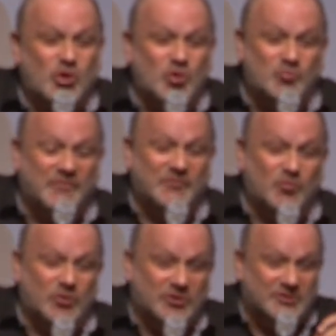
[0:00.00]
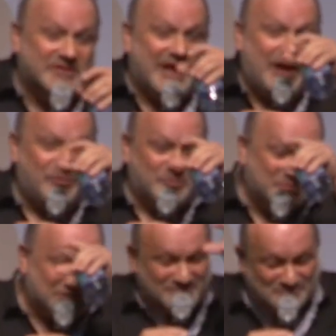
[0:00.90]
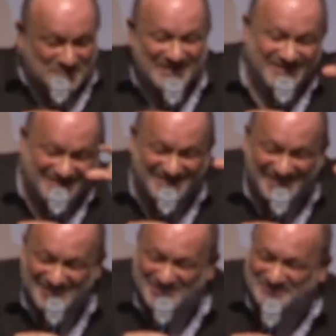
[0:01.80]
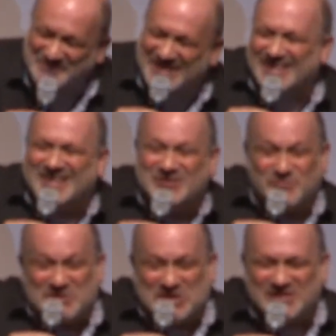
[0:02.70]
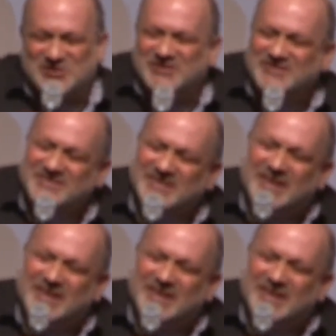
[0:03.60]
cope with the word Arabs in the title, so we changed it.